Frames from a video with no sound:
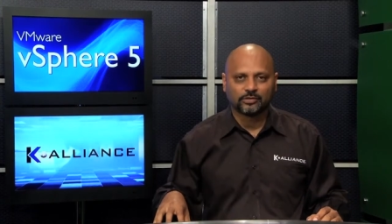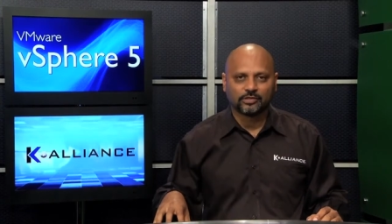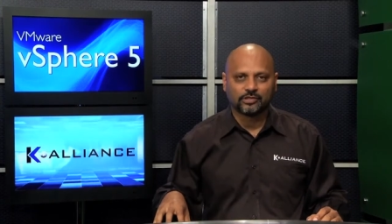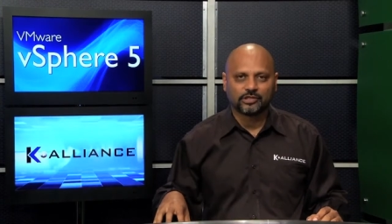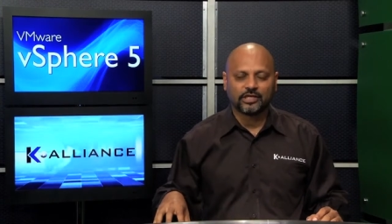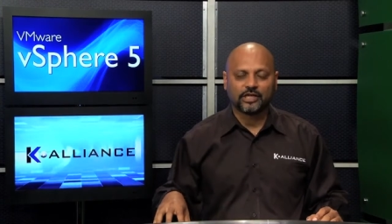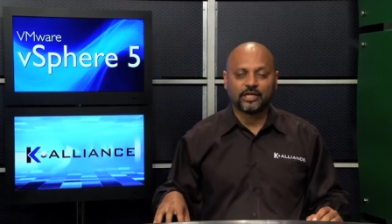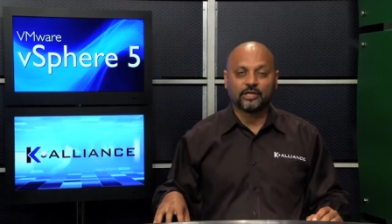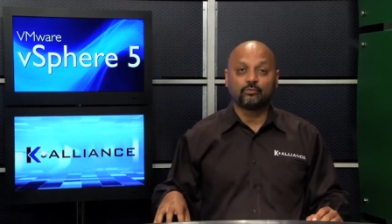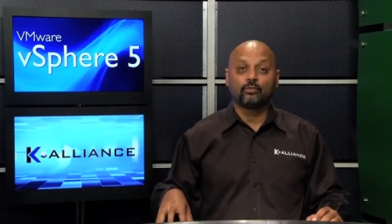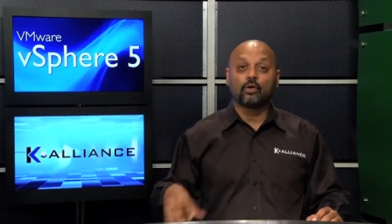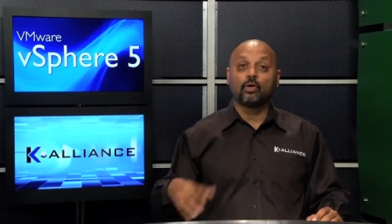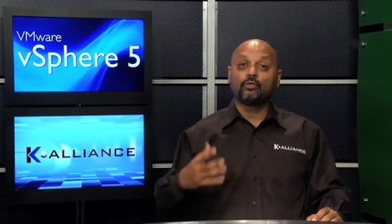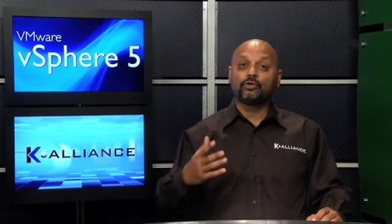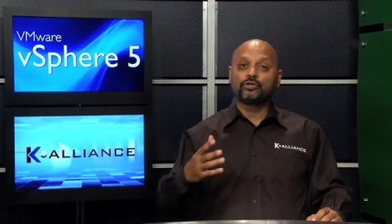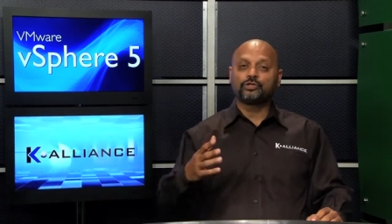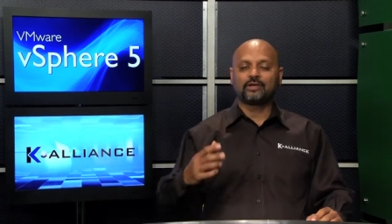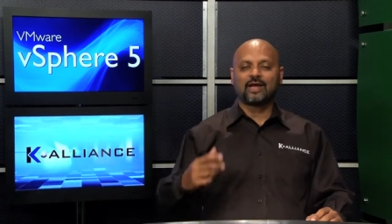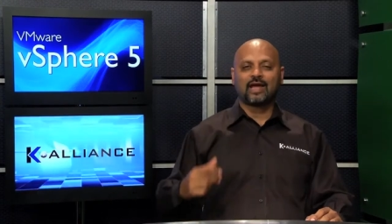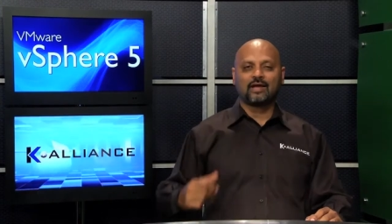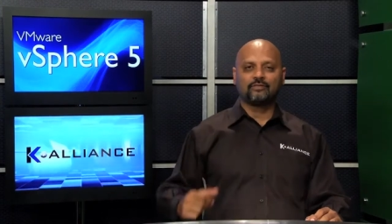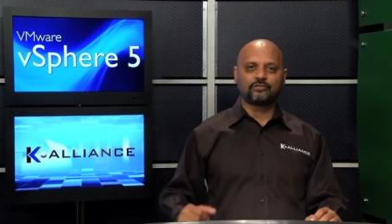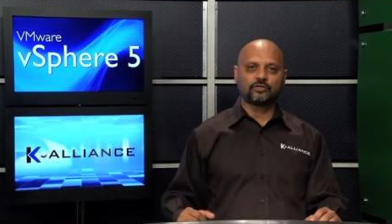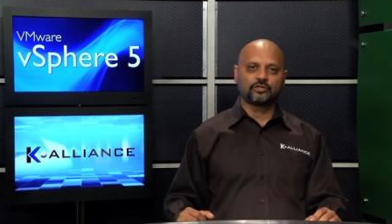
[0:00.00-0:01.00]
machine, what would
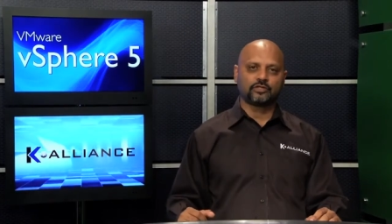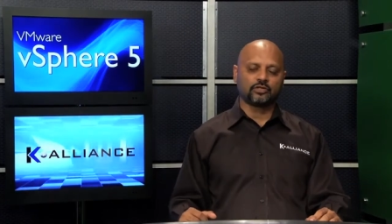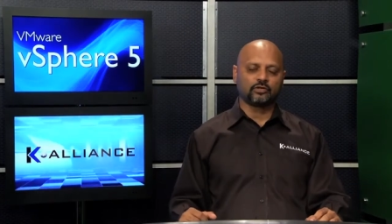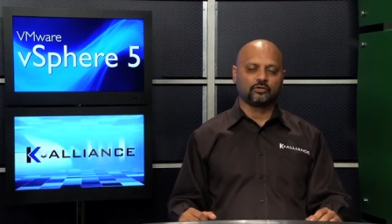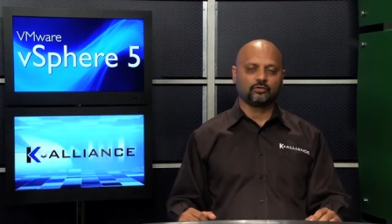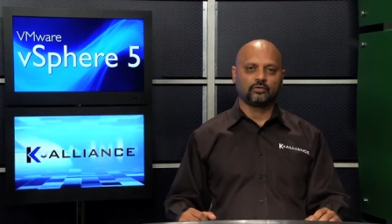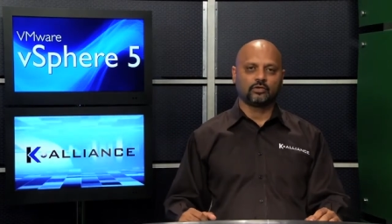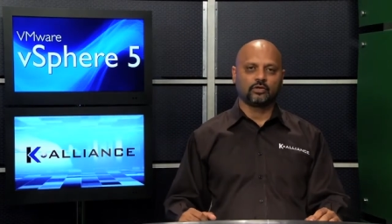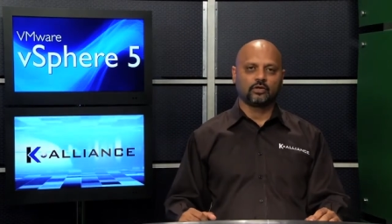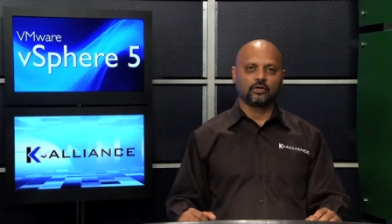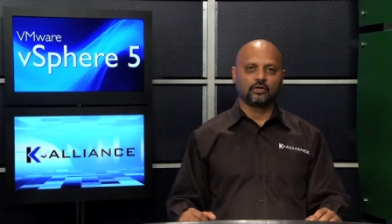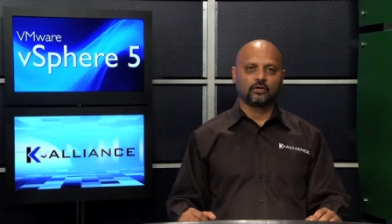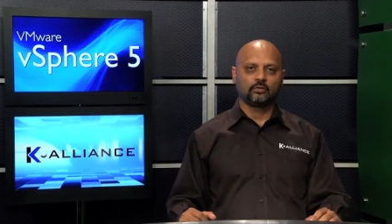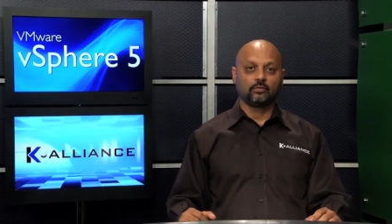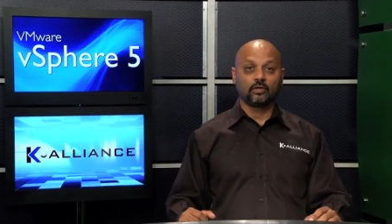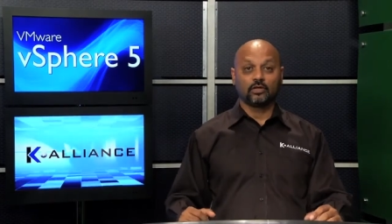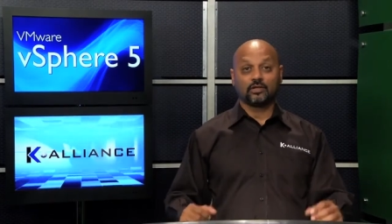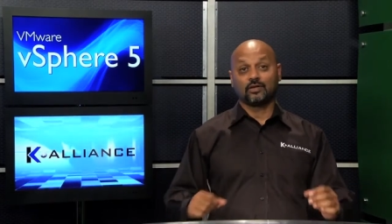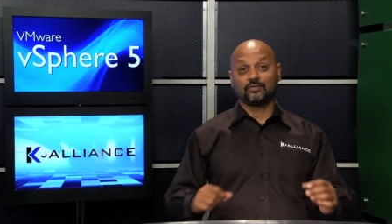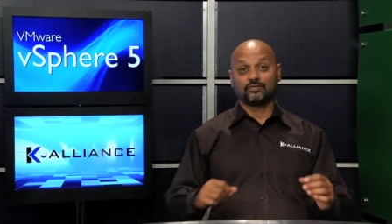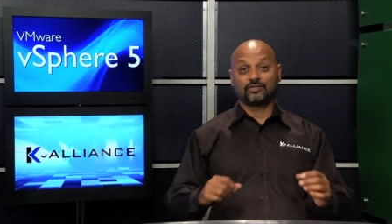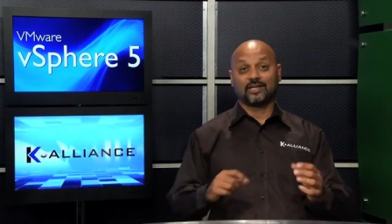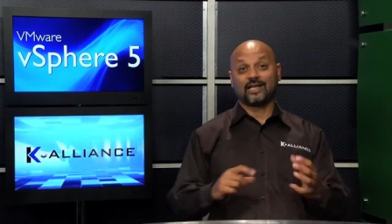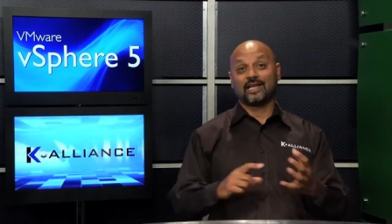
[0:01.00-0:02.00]
you have to do? Well,
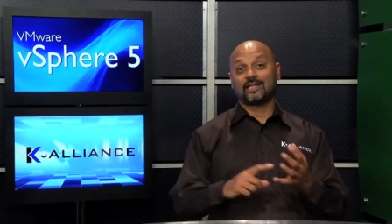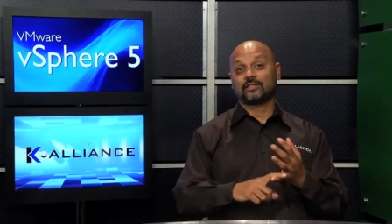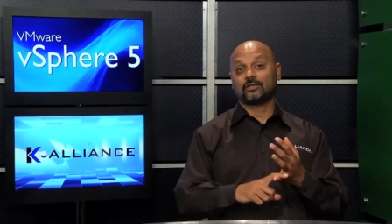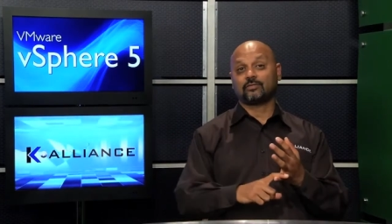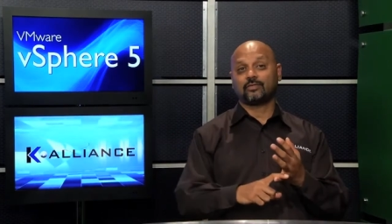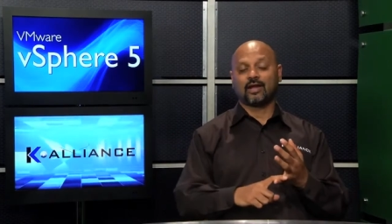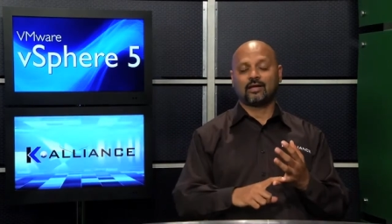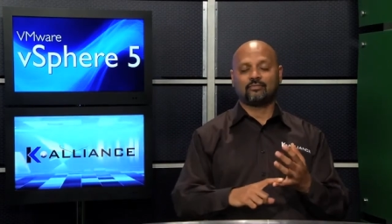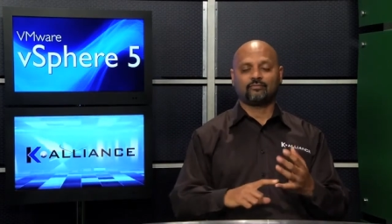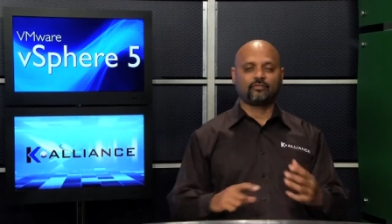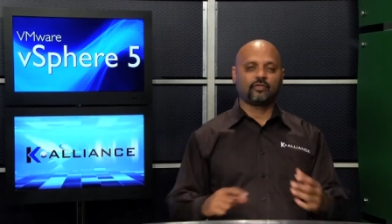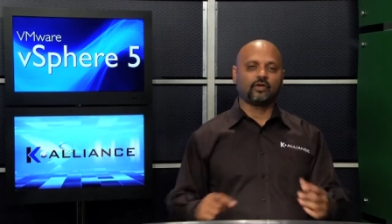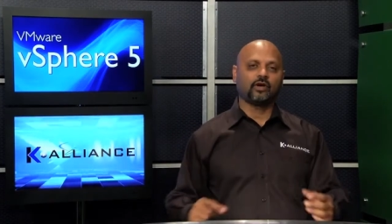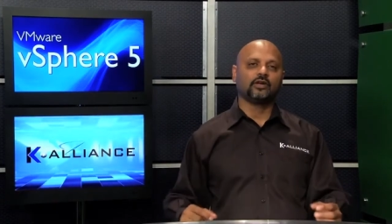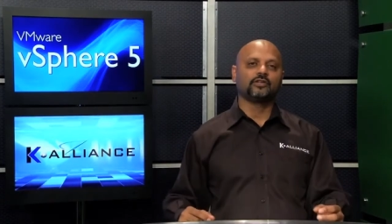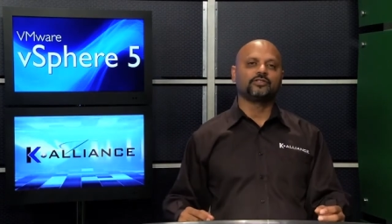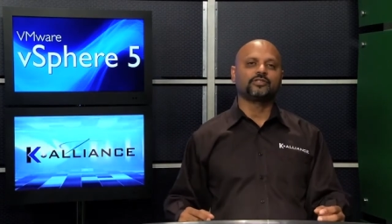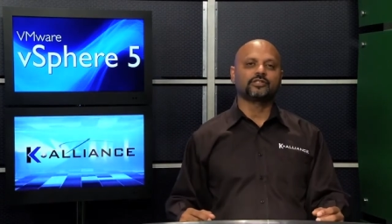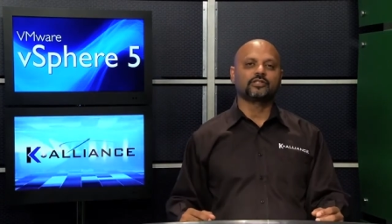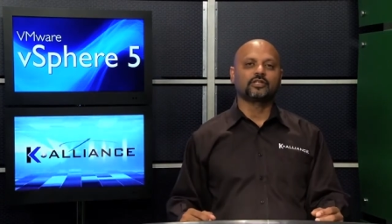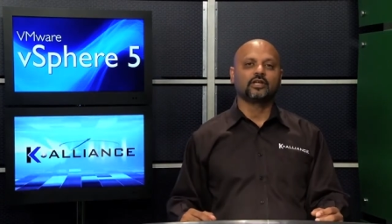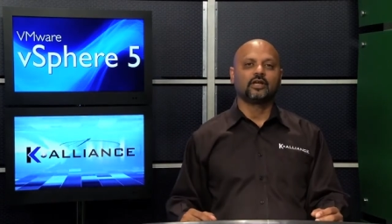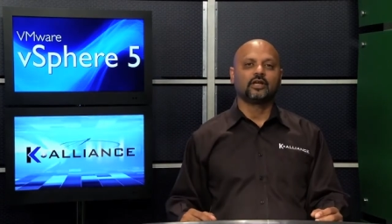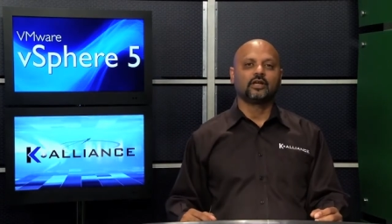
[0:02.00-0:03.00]
you have to get the RAM
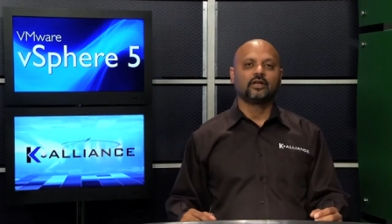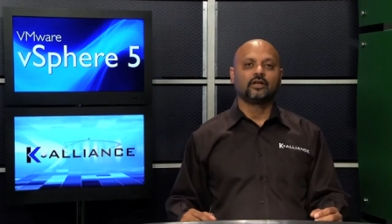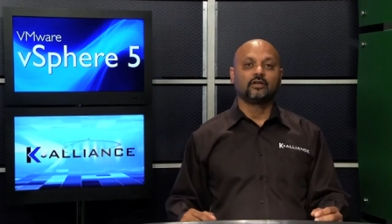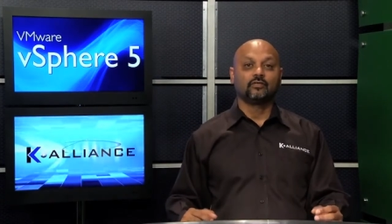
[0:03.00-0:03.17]
first.